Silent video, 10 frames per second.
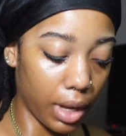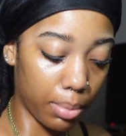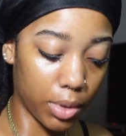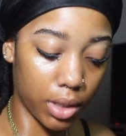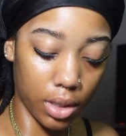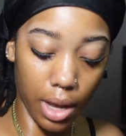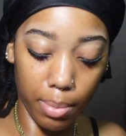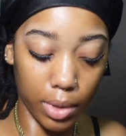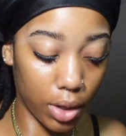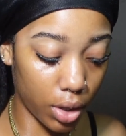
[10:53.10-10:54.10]
I'm just, I'm
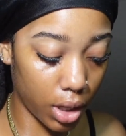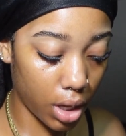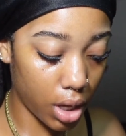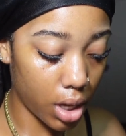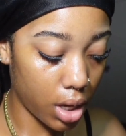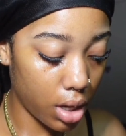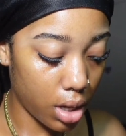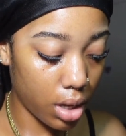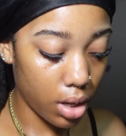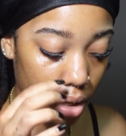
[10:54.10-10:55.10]
literally
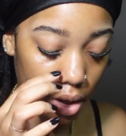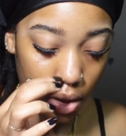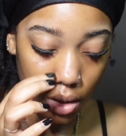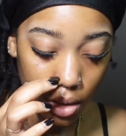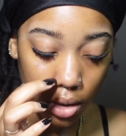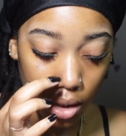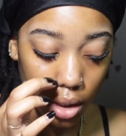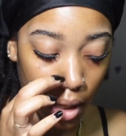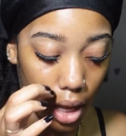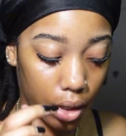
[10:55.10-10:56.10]
just a
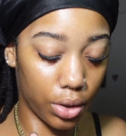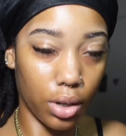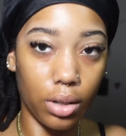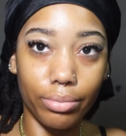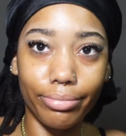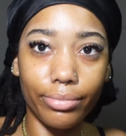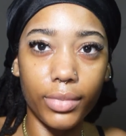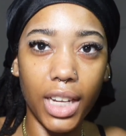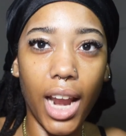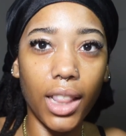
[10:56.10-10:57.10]
college girl.
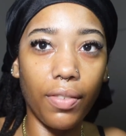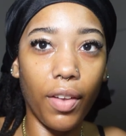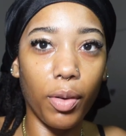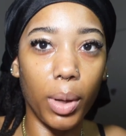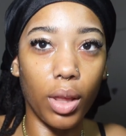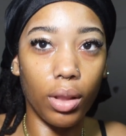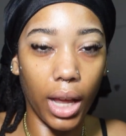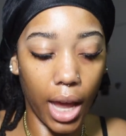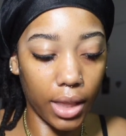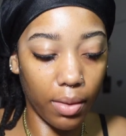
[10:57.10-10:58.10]
And I love that for me though. Like,
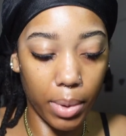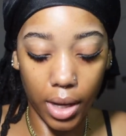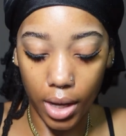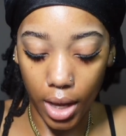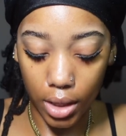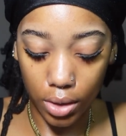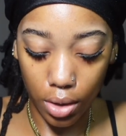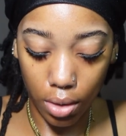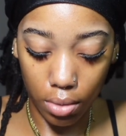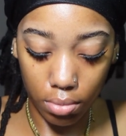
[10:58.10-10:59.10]
I love being a college
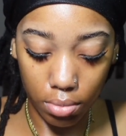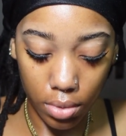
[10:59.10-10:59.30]
girl.